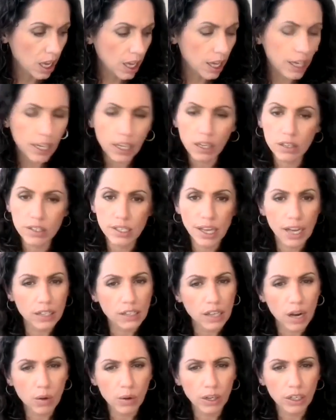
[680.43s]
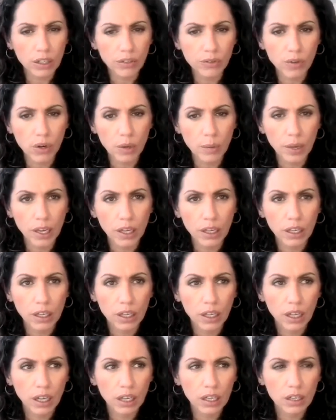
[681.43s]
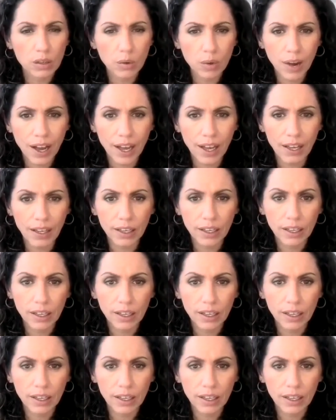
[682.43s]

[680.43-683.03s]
He goes, yeah, it's not working for me. I go, why?